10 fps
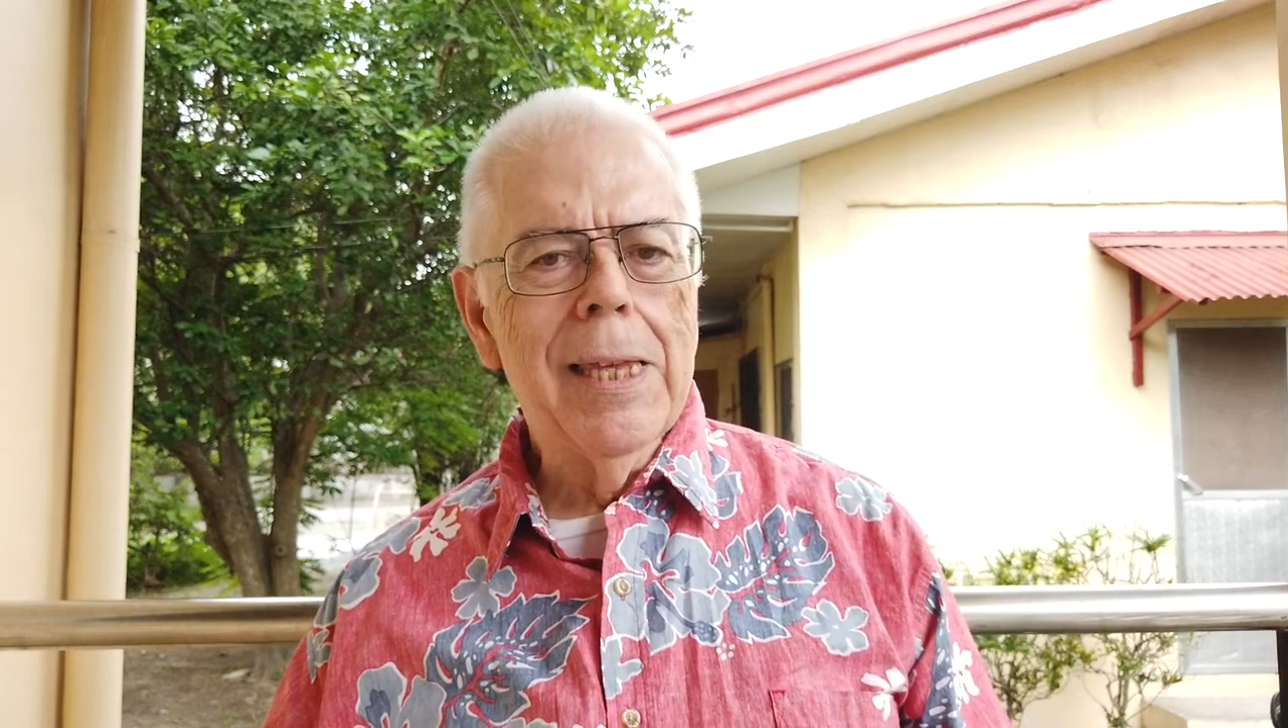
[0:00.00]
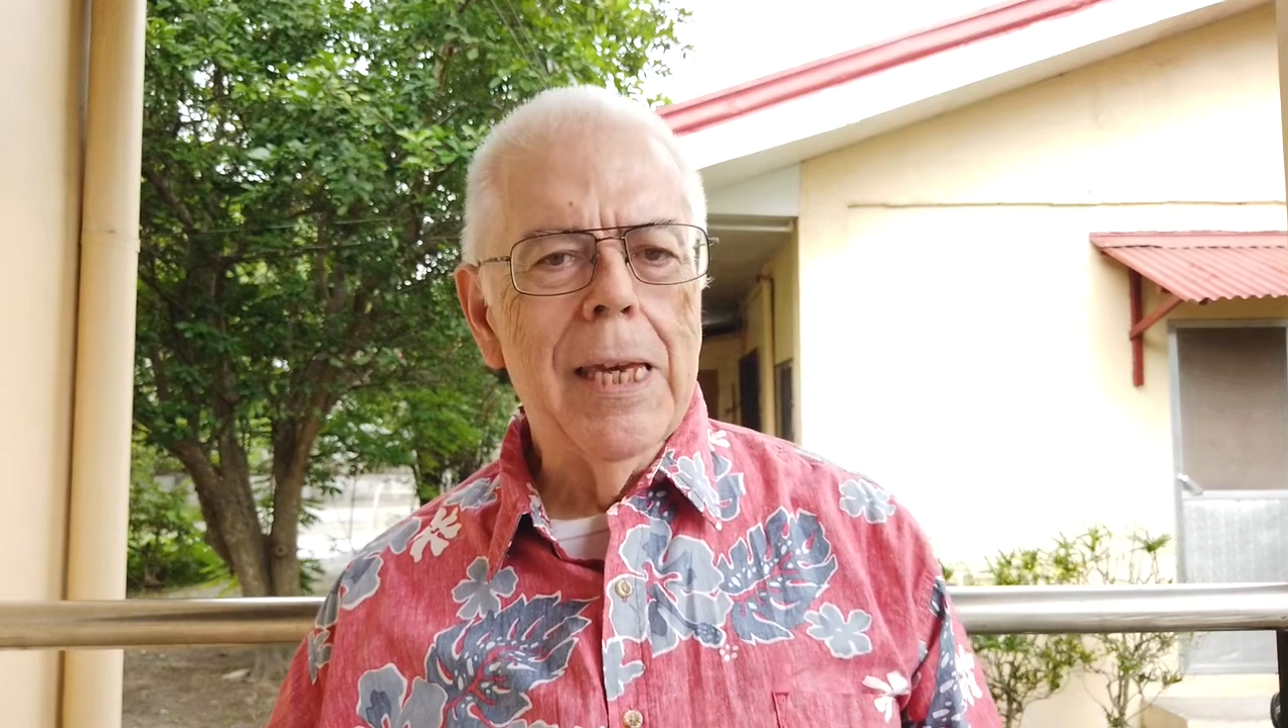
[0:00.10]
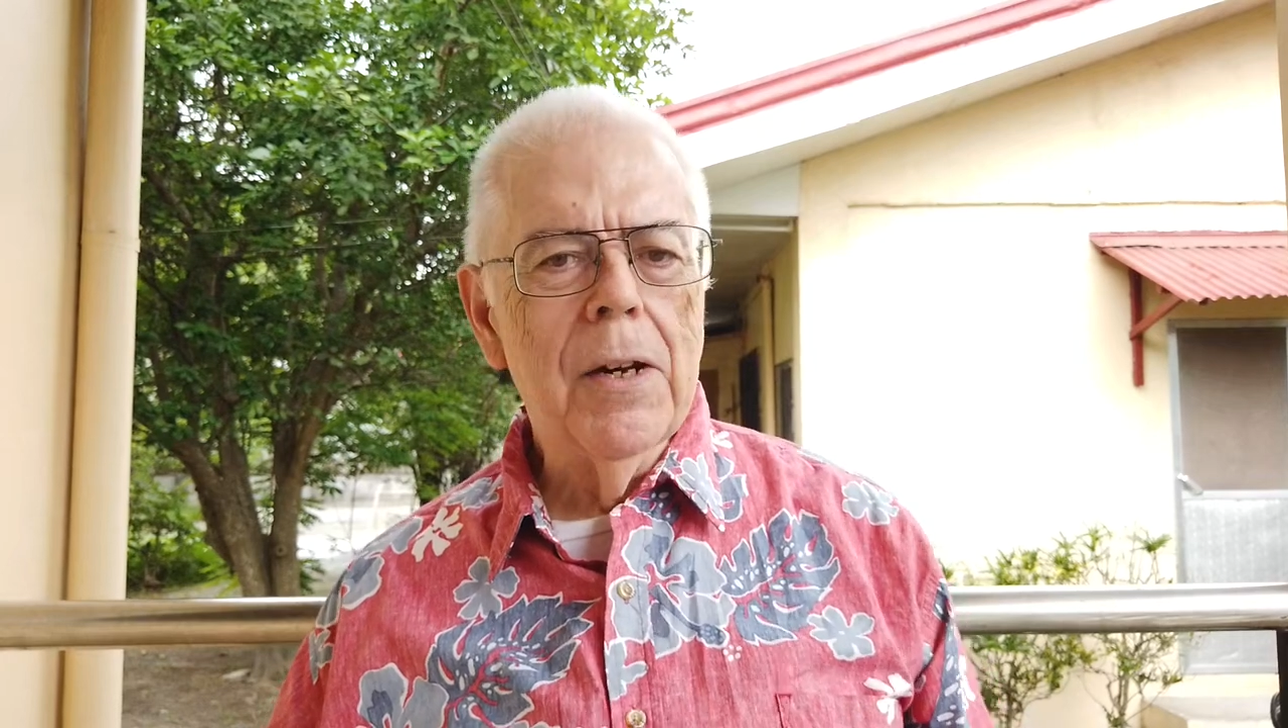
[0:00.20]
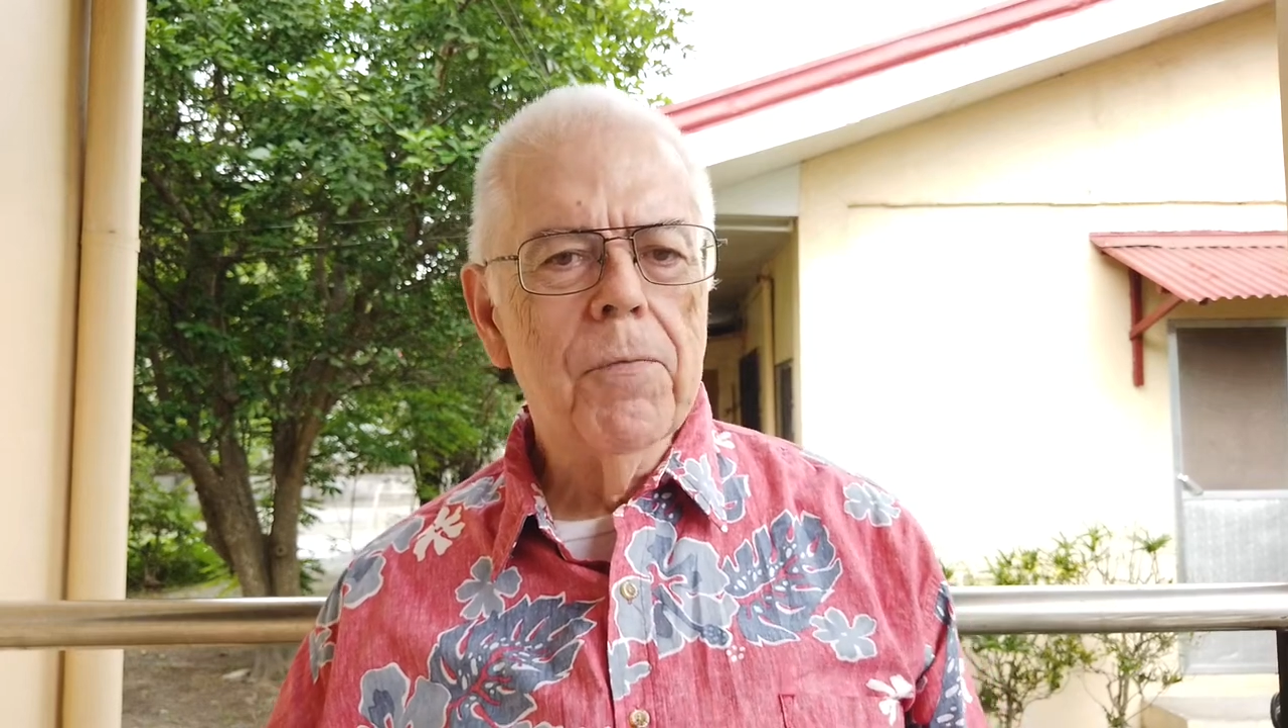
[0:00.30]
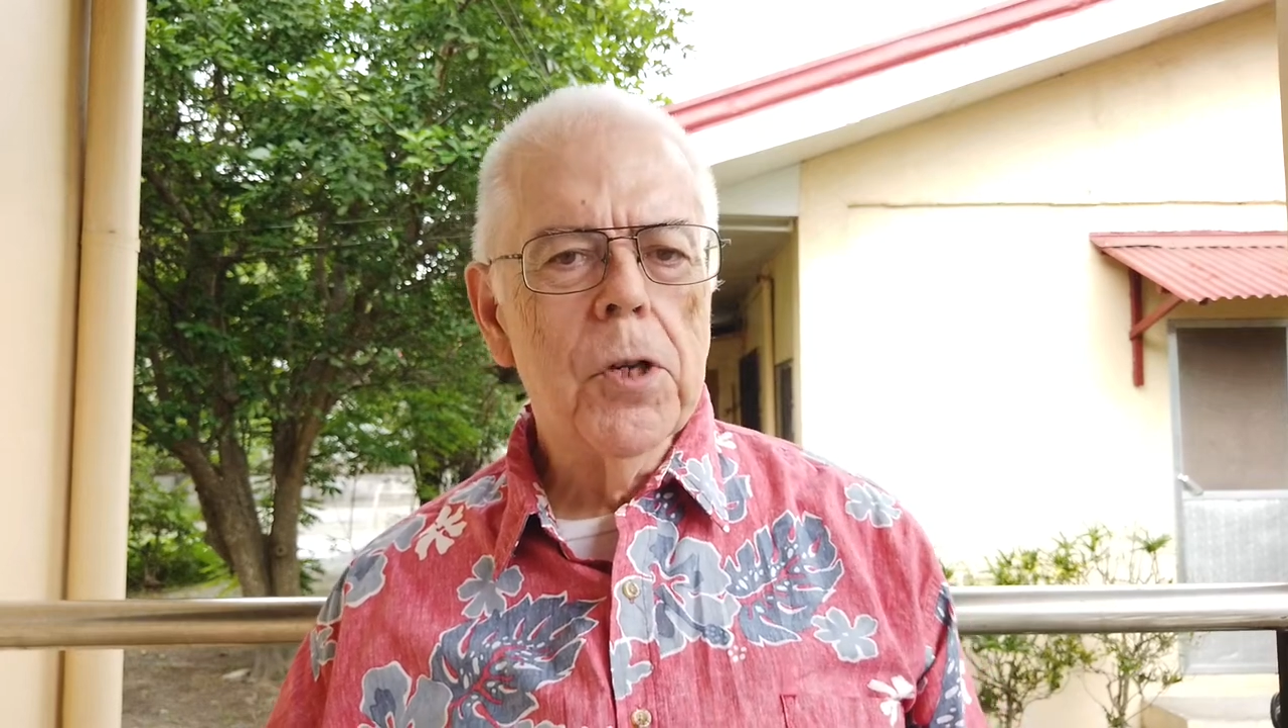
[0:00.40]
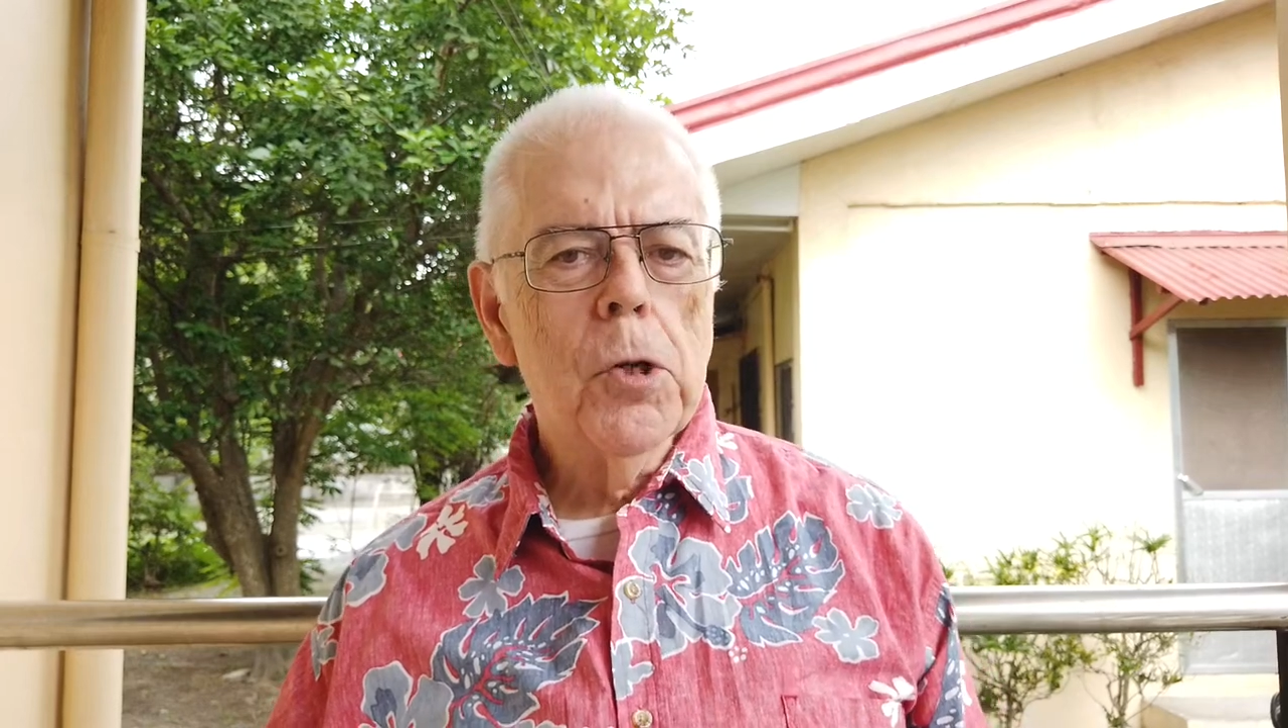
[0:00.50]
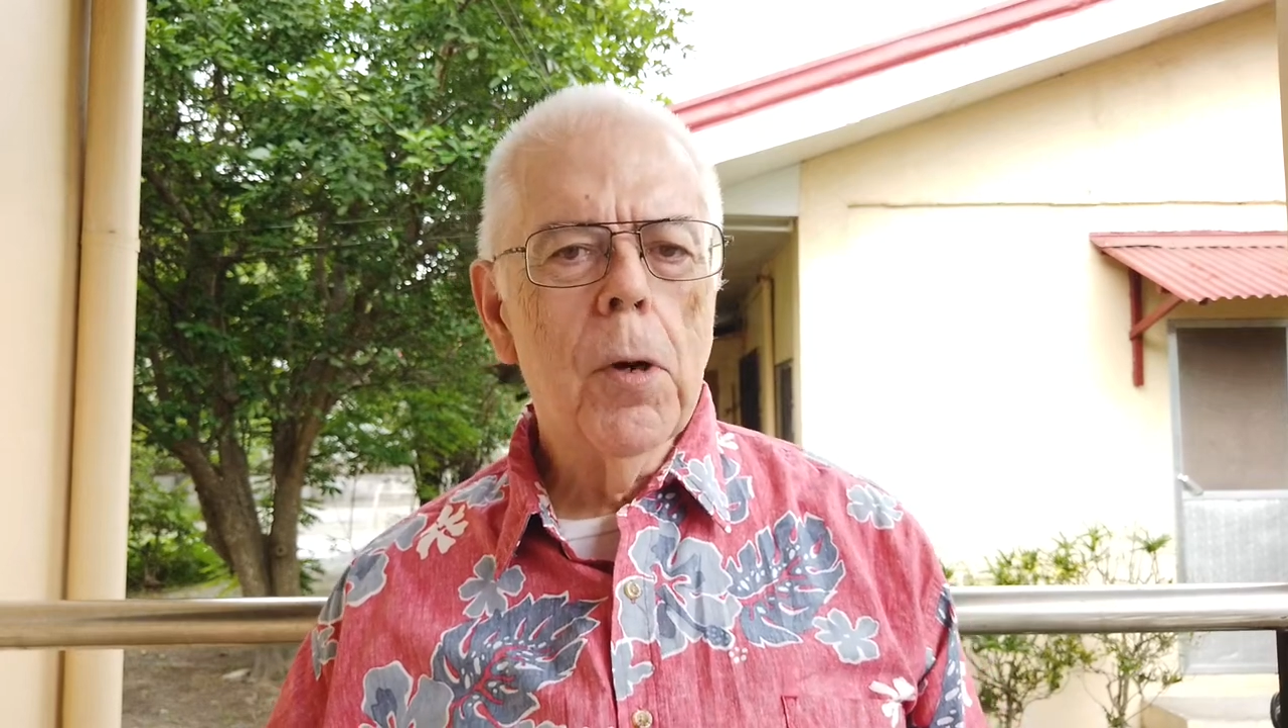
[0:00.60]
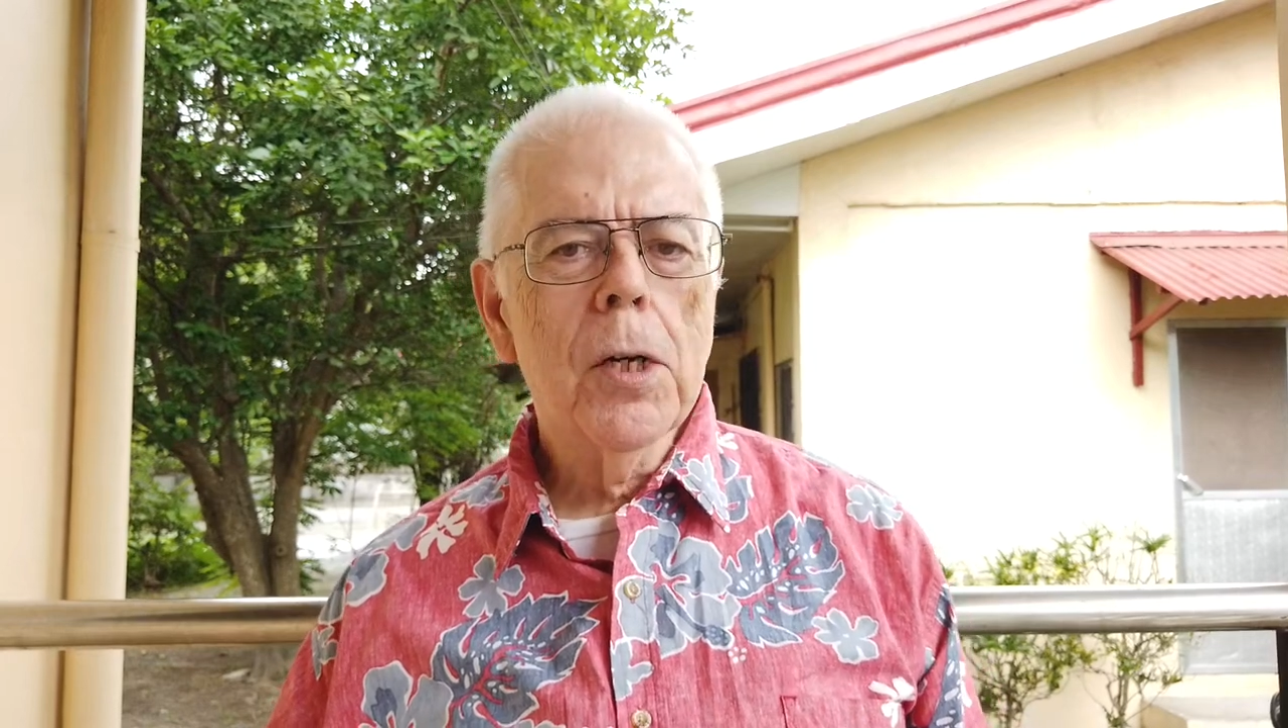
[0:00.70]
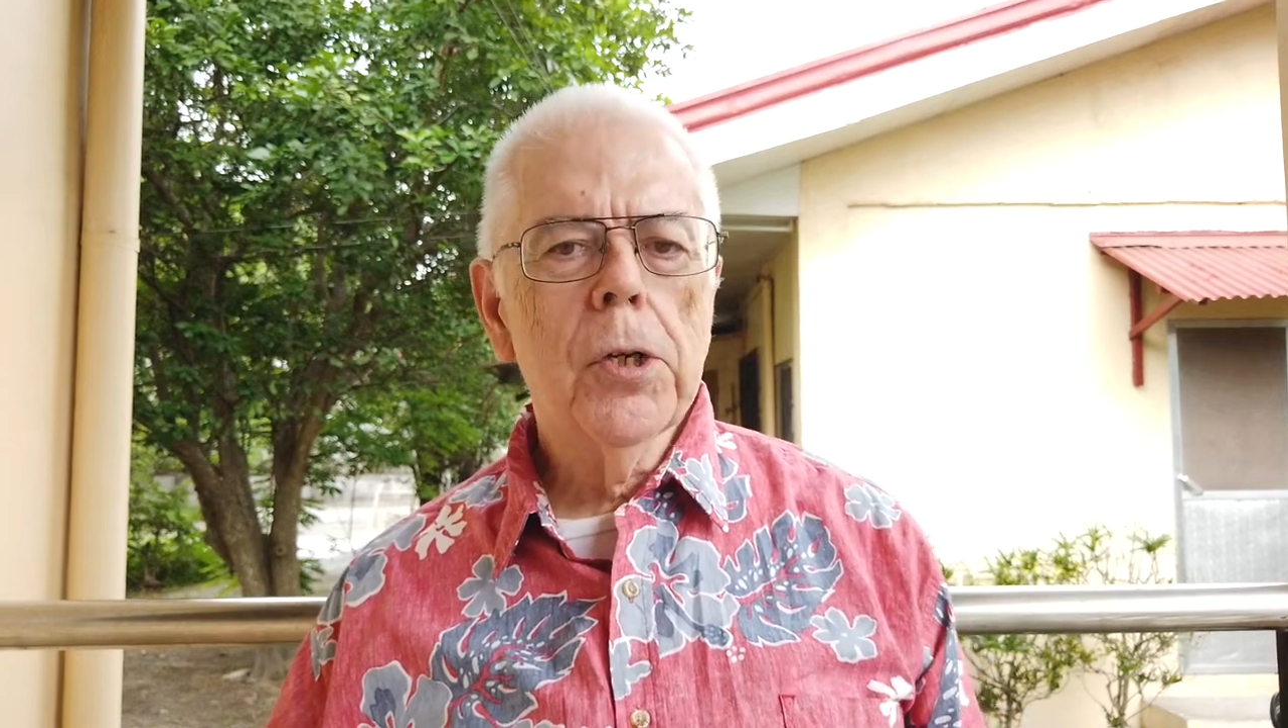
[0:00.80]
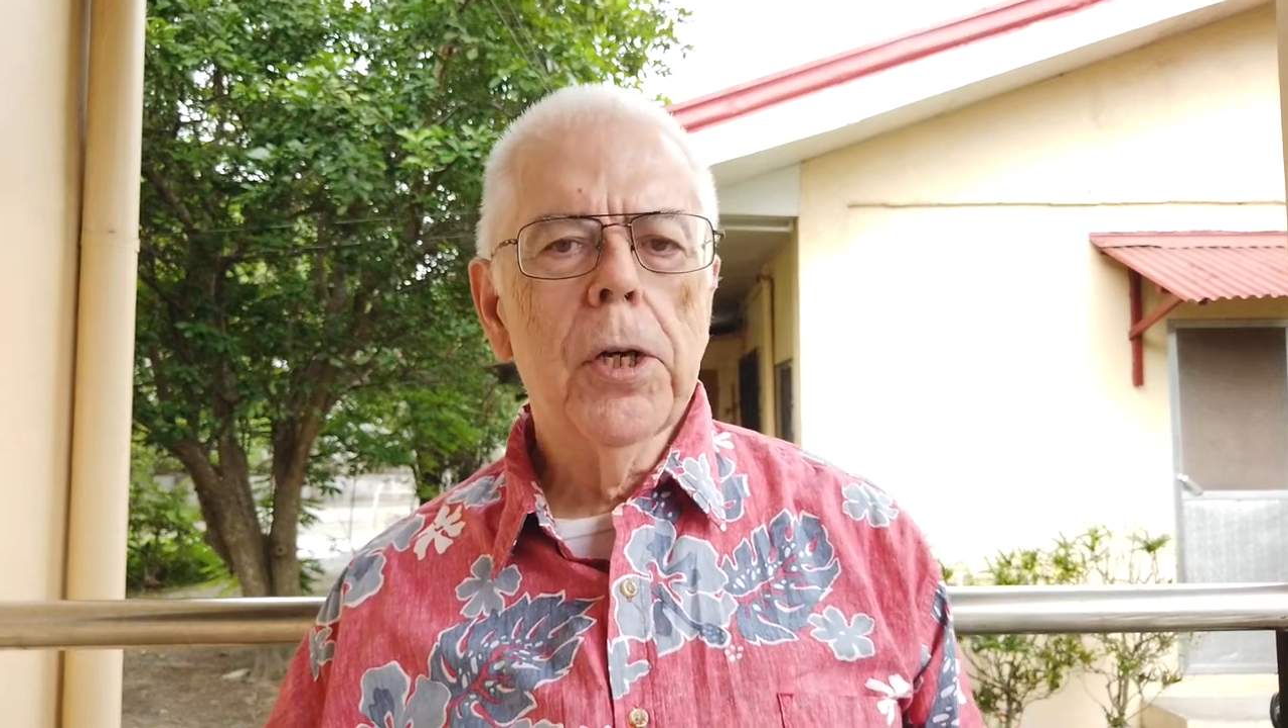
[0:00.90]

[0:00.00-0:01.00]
the infrastructure